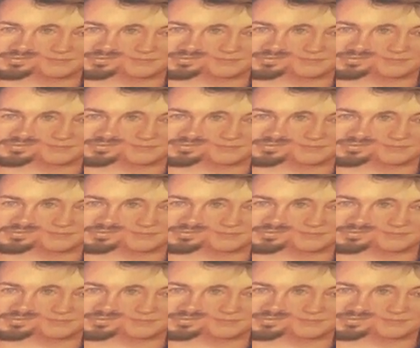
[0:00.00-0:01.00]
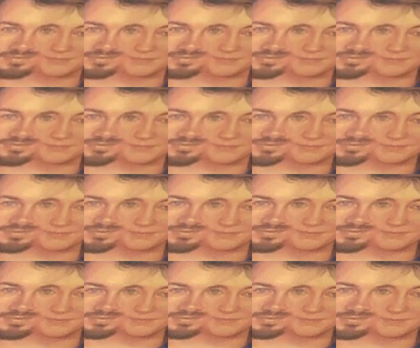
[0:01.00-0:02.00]

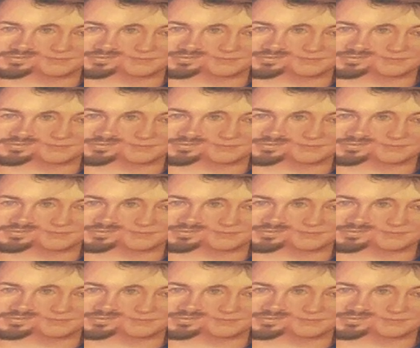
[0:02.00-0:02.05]
Nobody speaks.